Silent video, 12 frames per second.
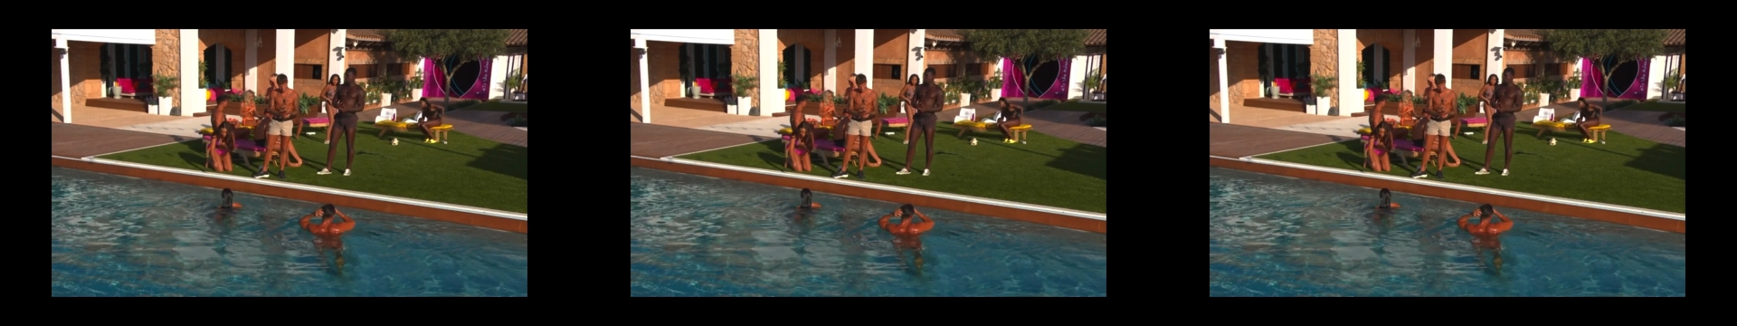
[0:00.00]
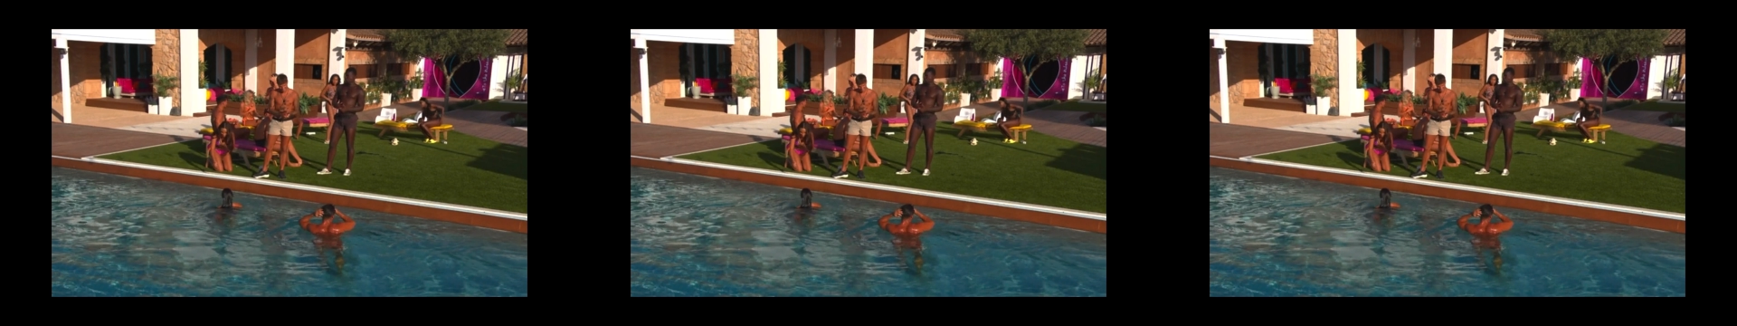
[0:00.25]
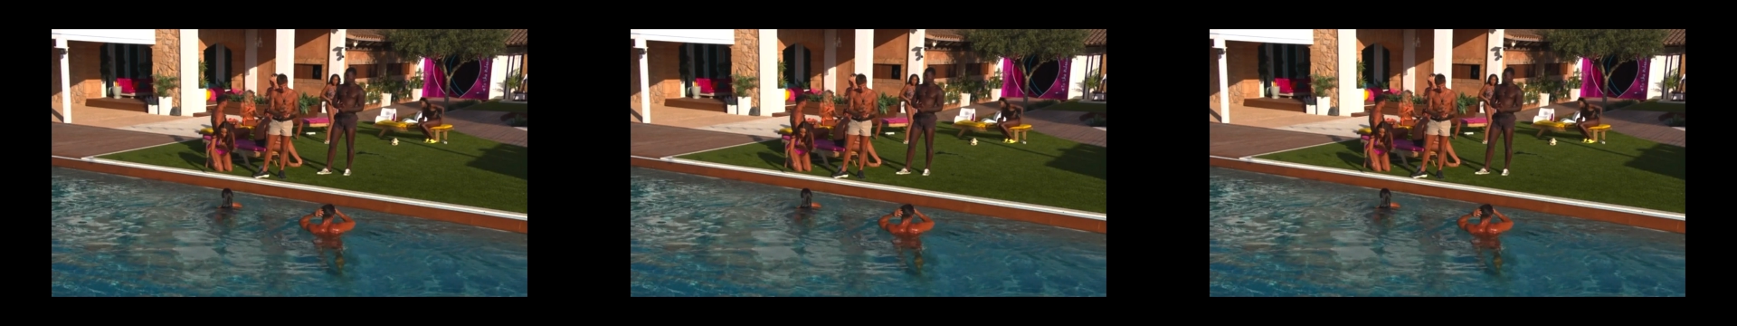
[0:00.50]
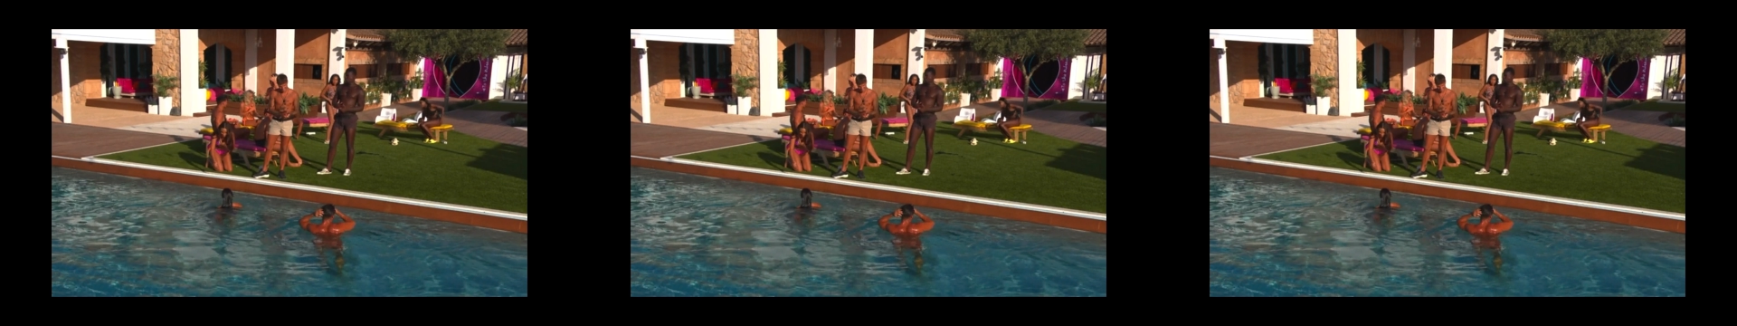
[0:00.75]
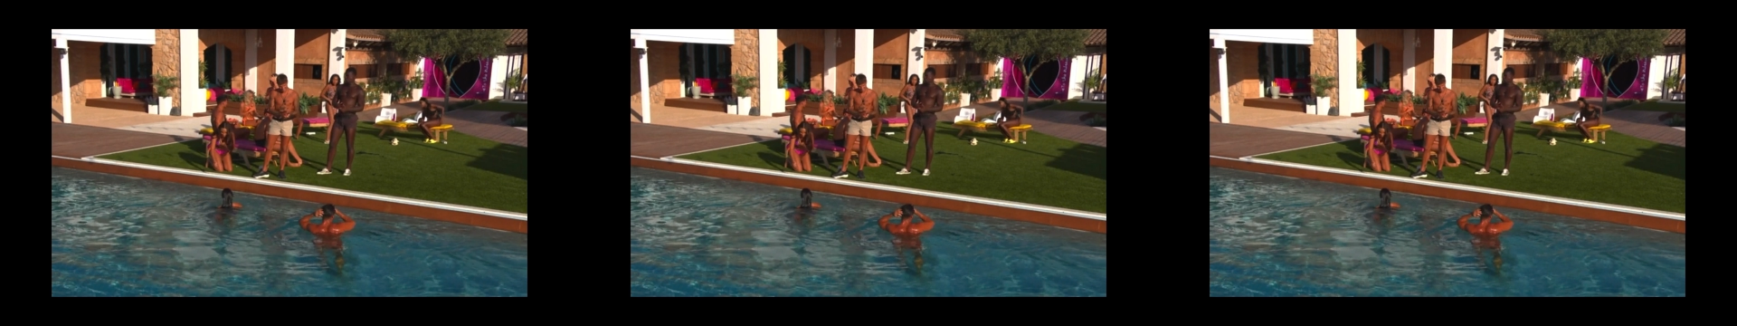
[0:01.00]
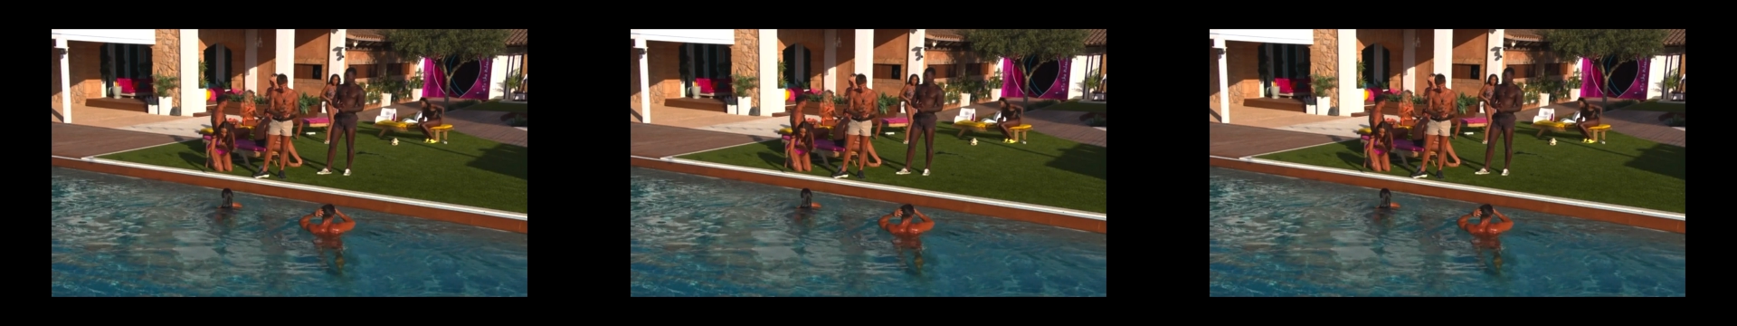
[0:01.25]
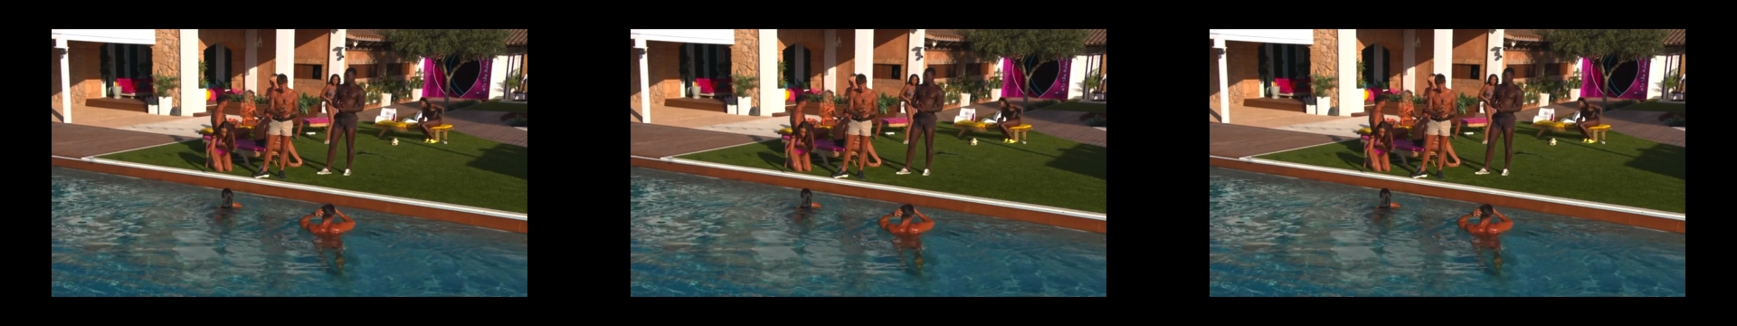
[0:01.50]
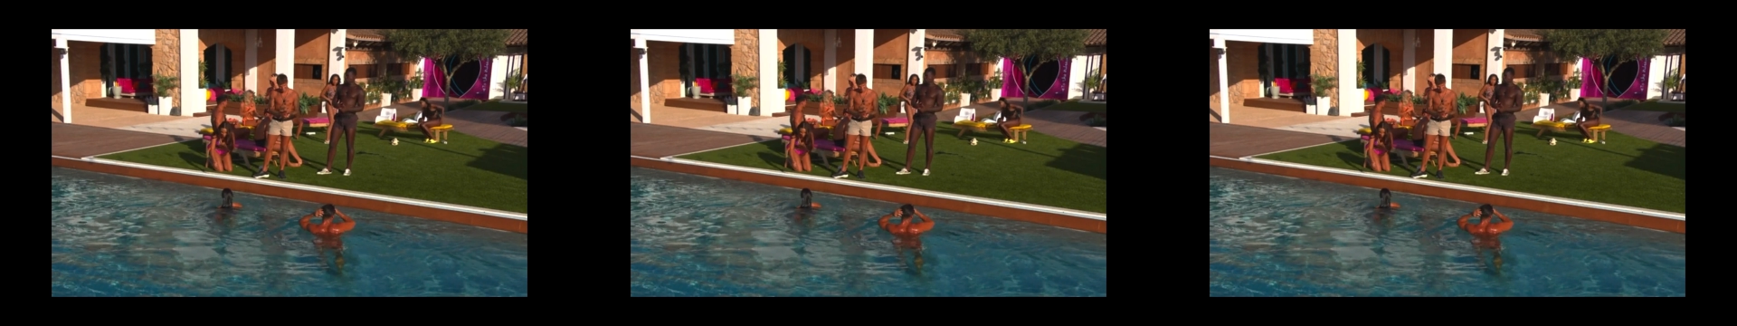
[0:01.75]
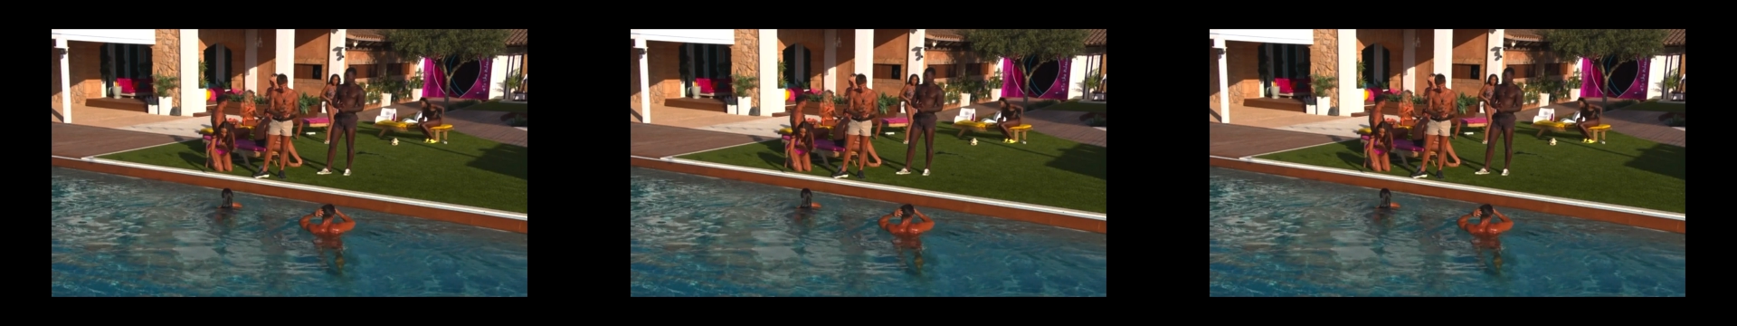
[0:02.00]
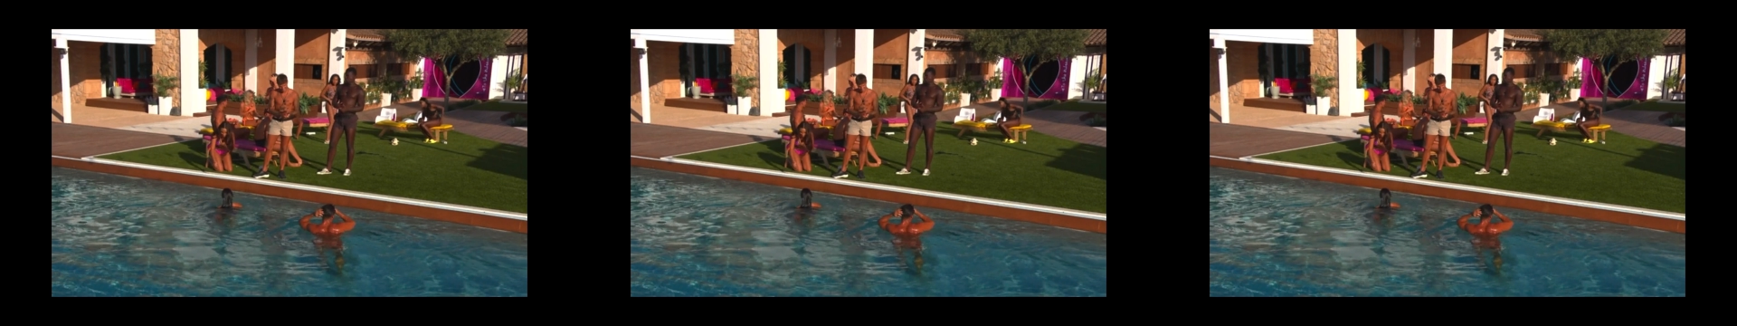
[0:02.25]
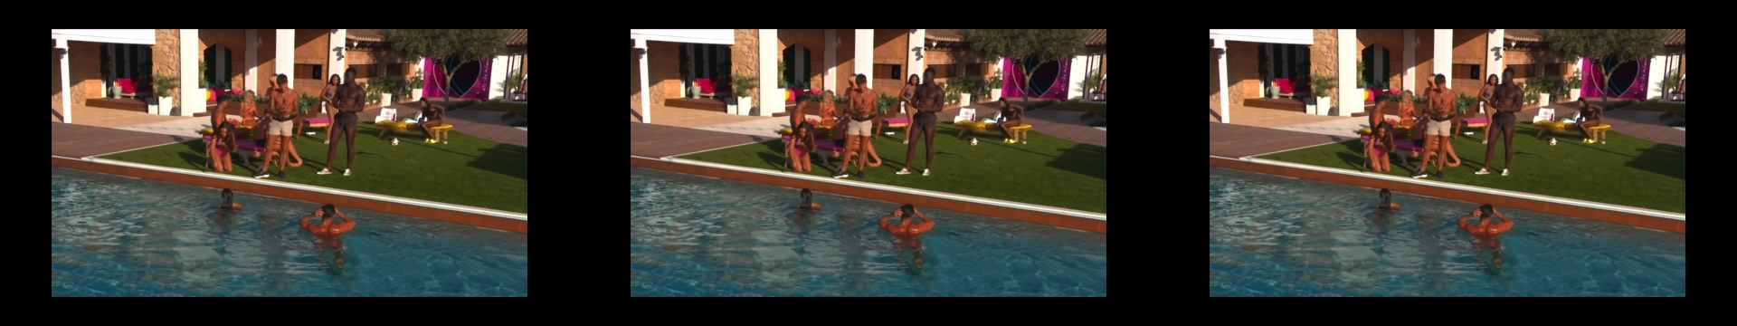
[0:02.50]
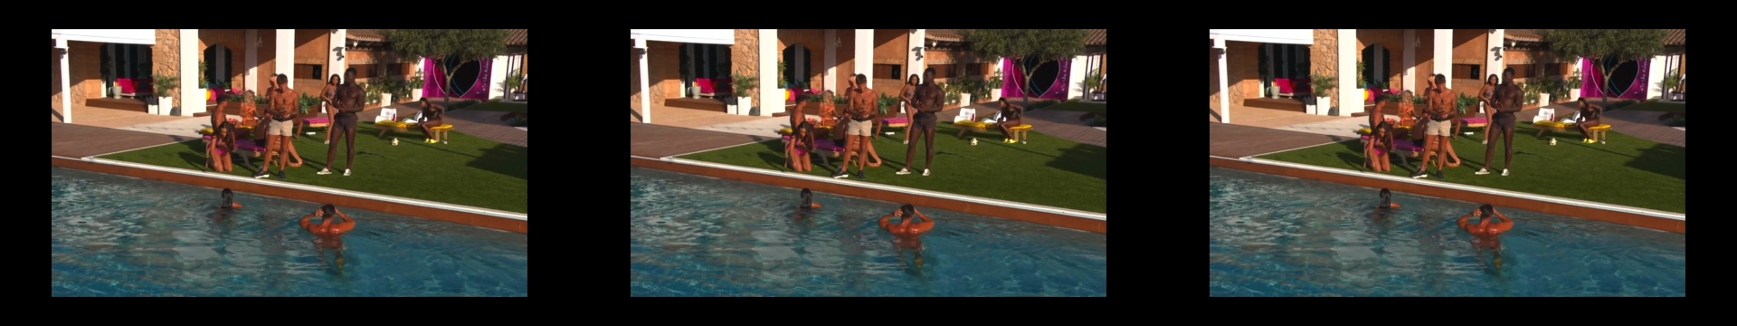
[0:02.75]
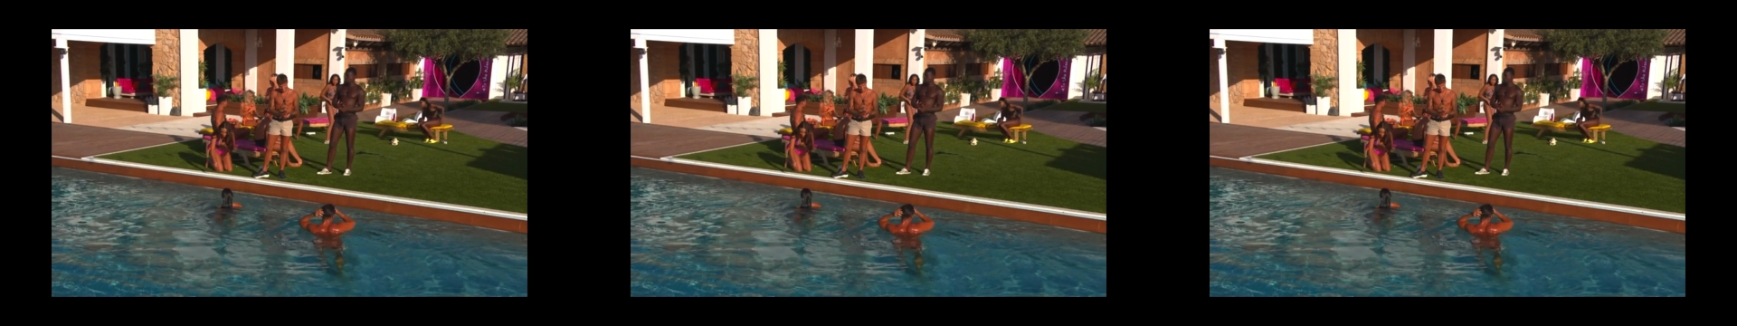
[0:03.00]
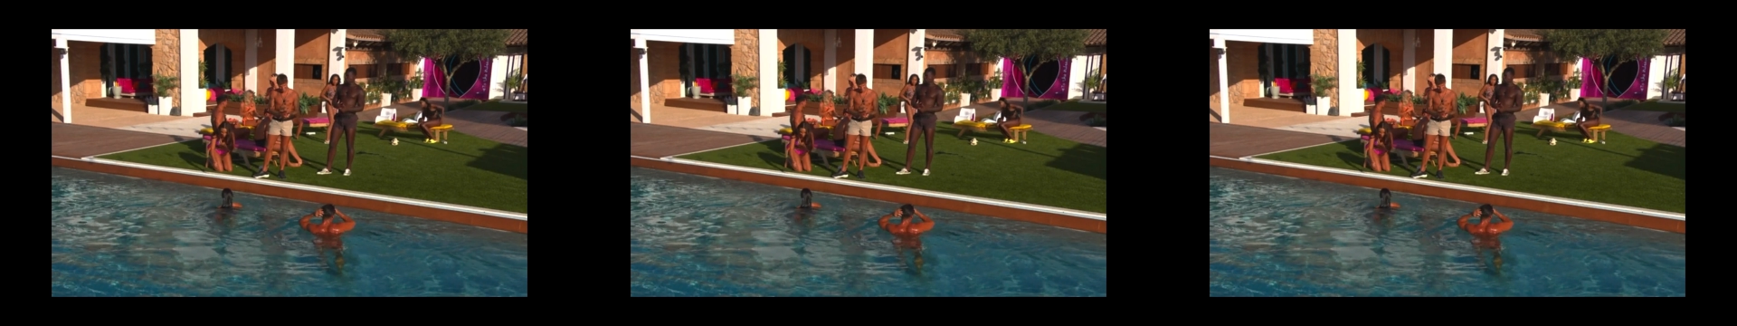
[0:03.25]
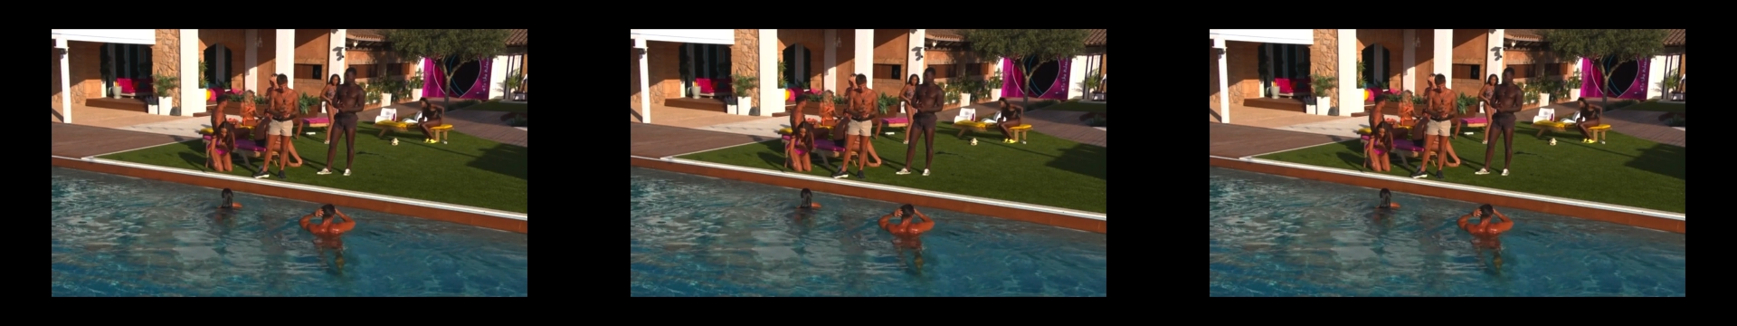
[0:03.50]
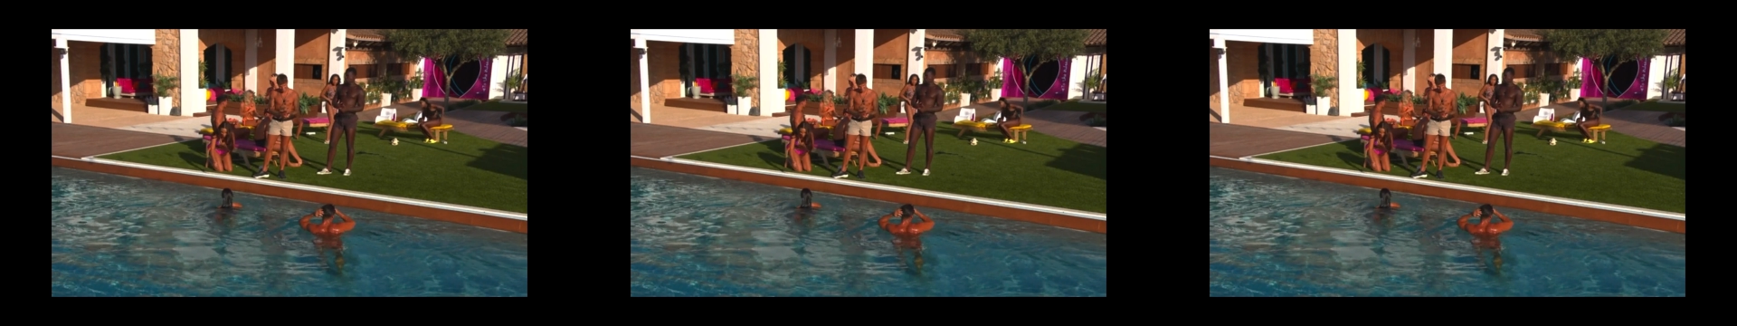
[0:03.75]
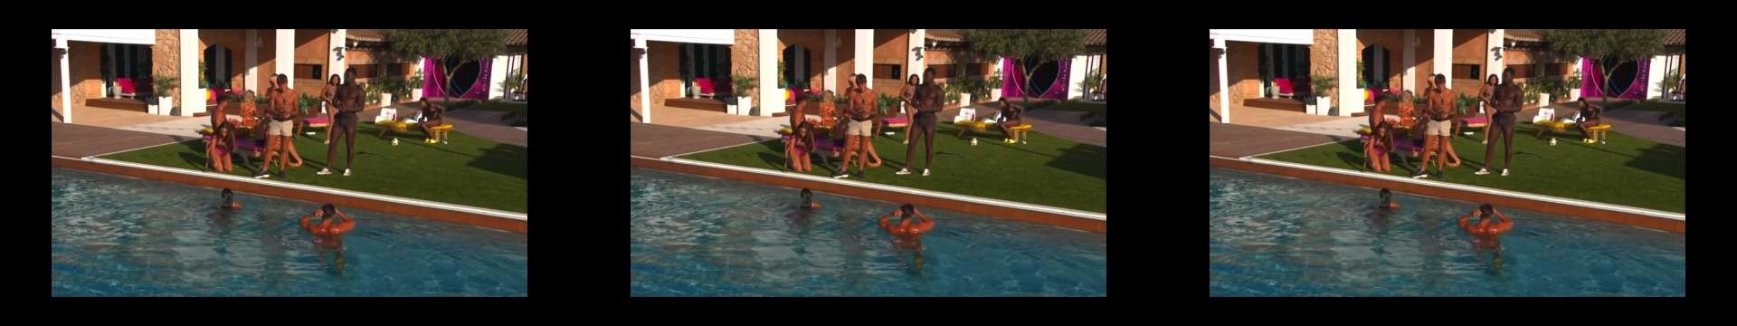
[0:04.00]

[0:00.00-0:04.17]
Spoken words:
Nobody's mouth can be seen.